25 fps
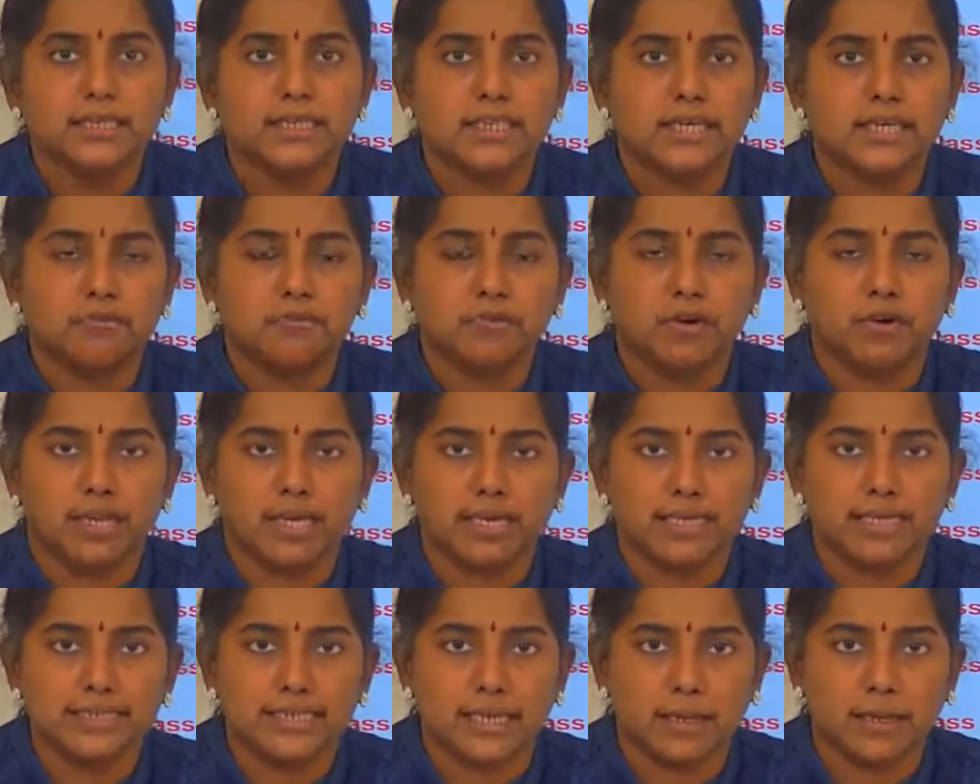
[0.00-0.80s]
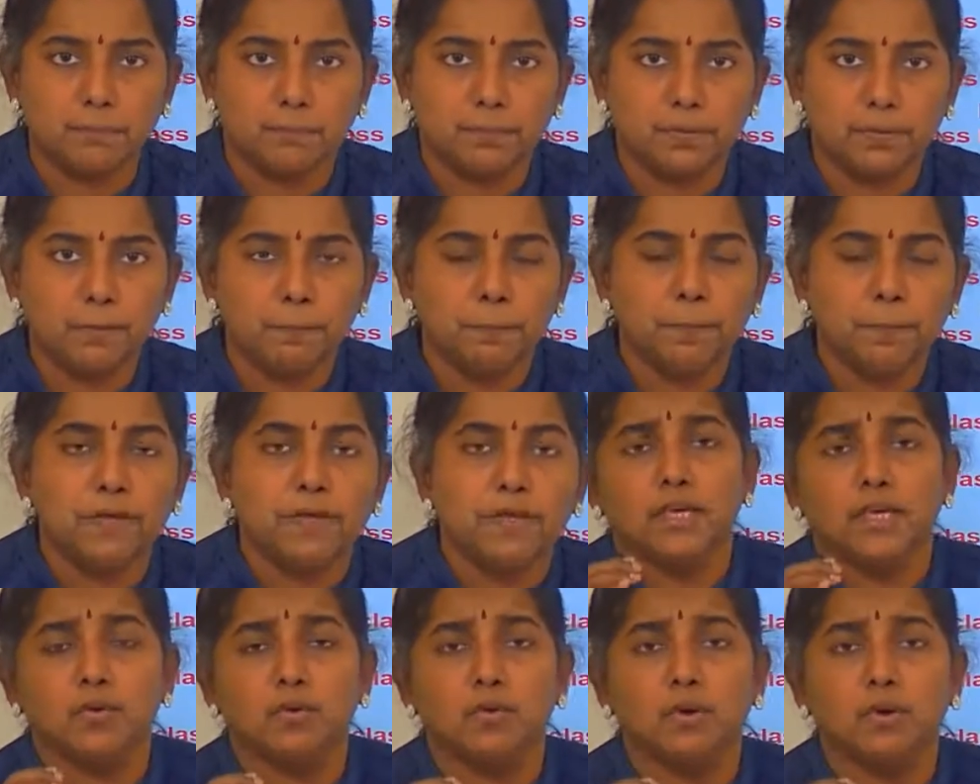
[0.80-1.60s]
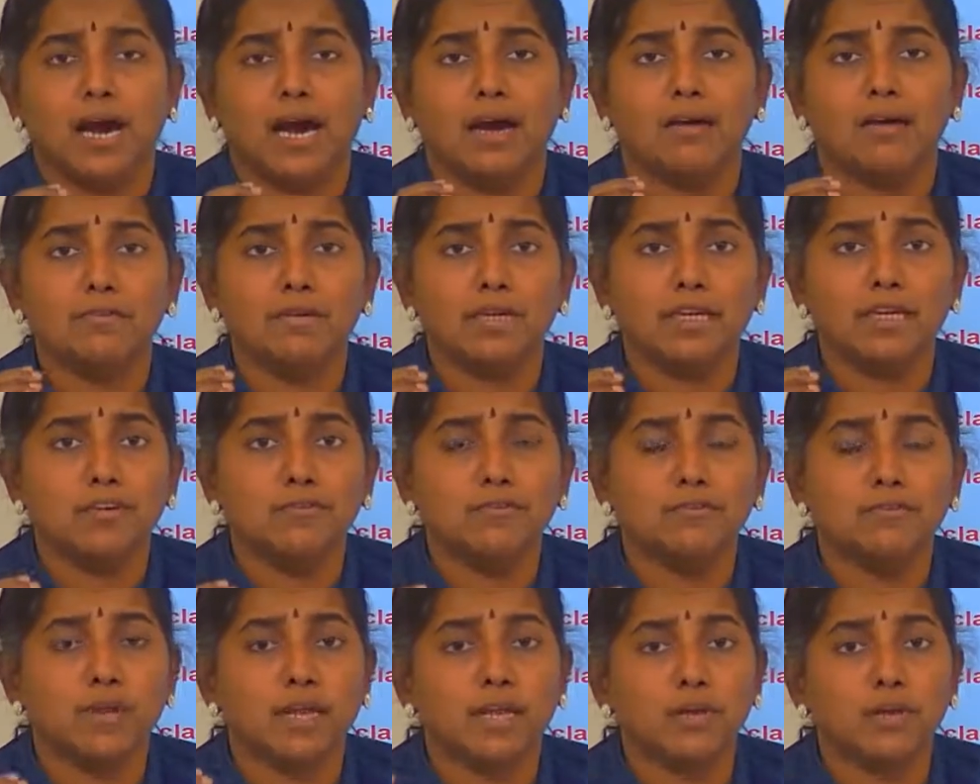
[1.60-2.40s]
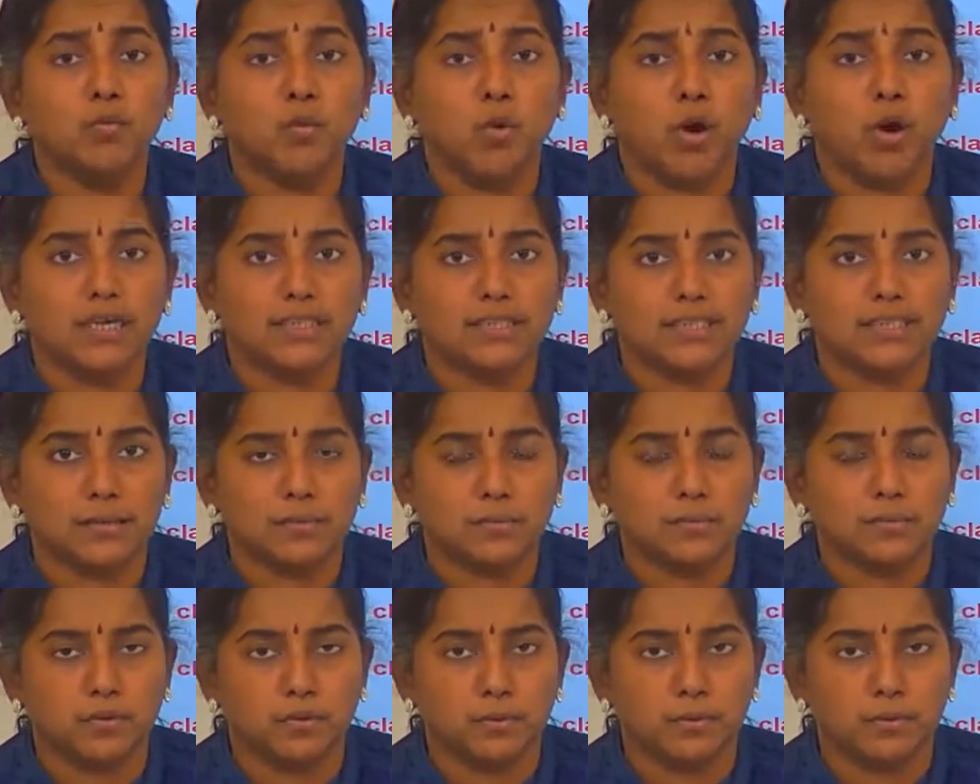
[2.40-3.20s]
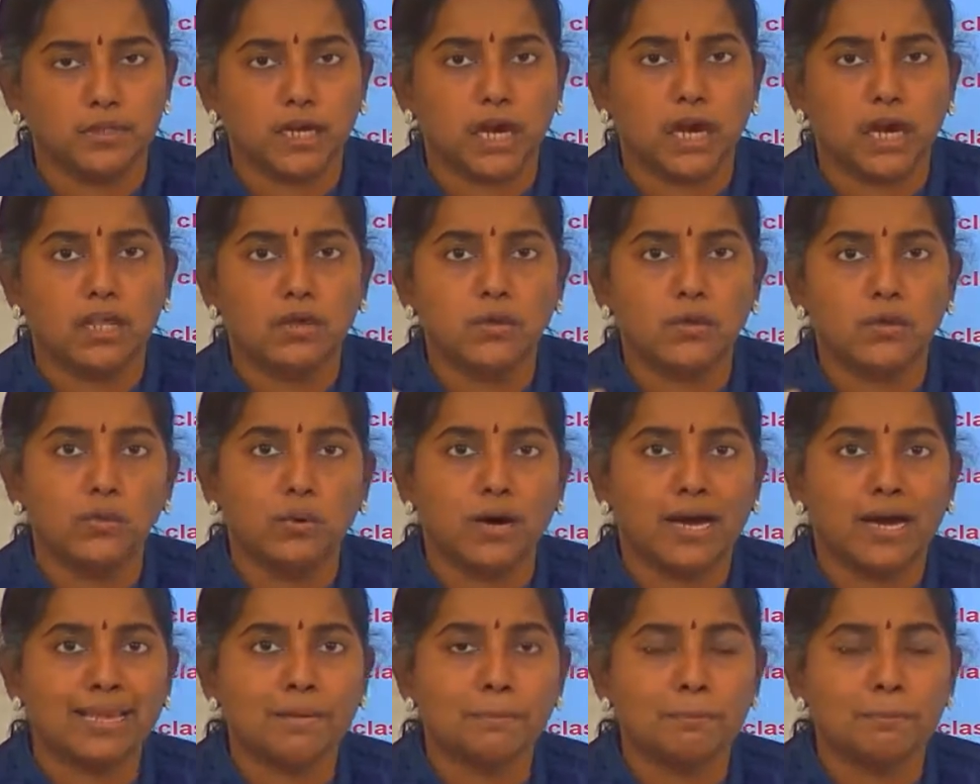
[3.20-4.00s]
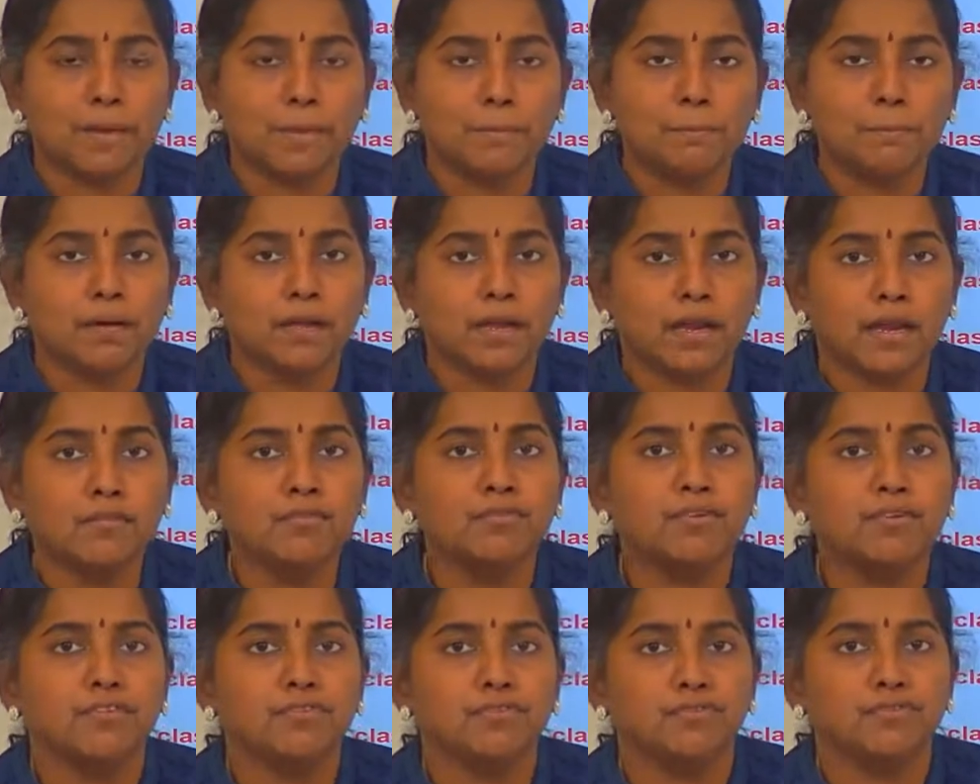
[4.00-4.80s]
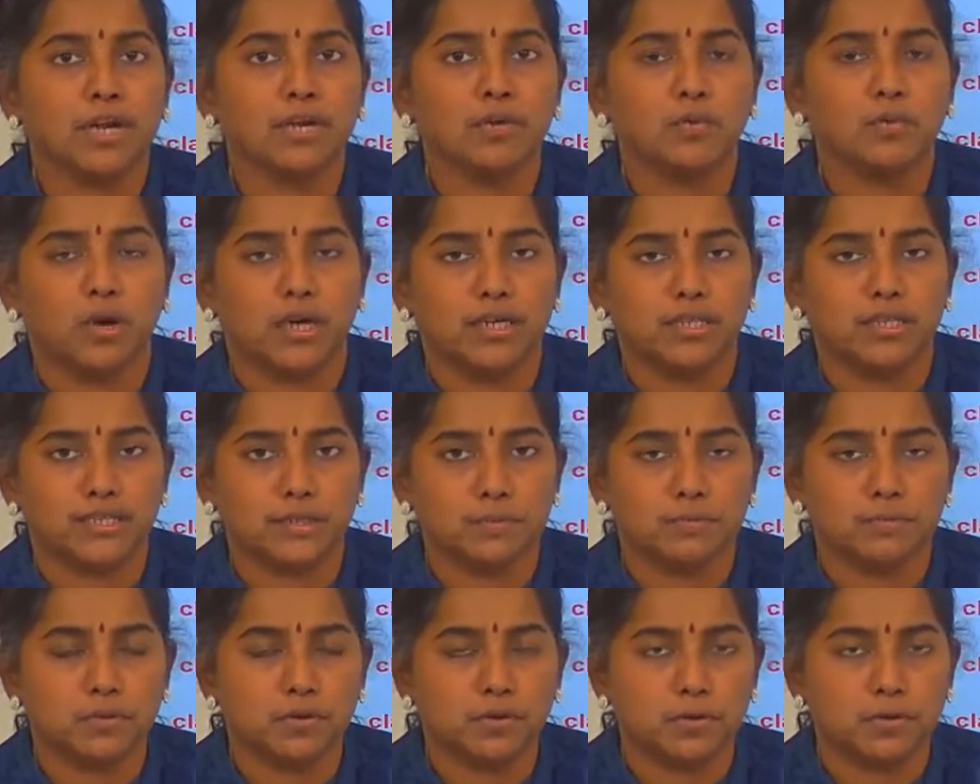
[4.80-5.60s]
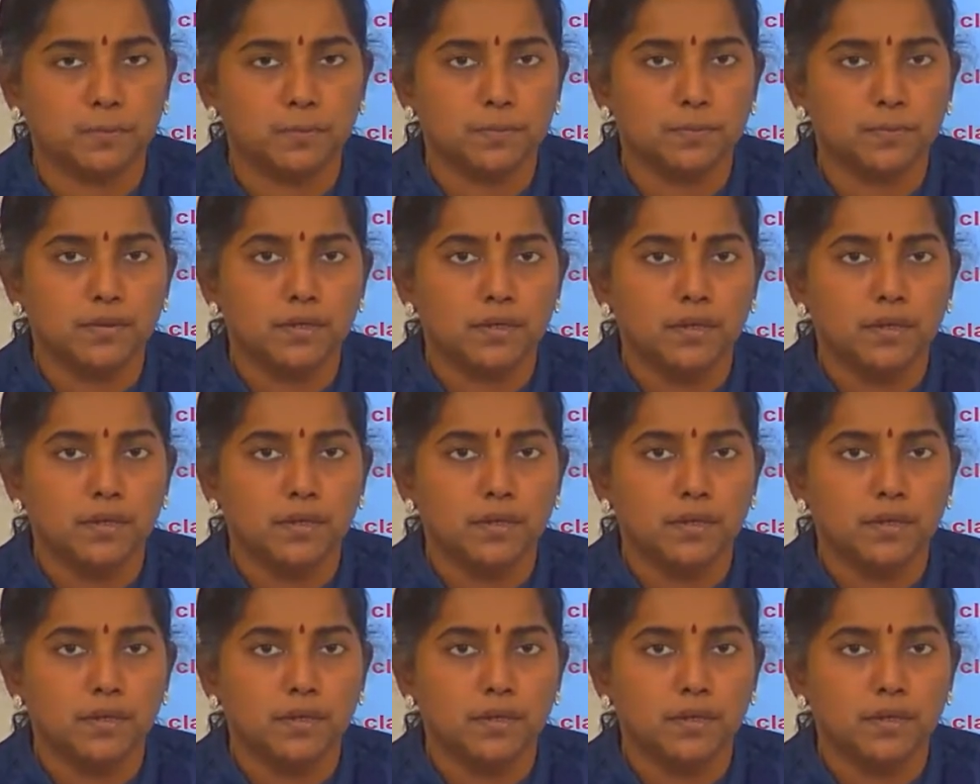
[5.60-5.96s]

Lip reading: Say for example, you have different WhatsApp groups or you are a member of different WhatsApp group.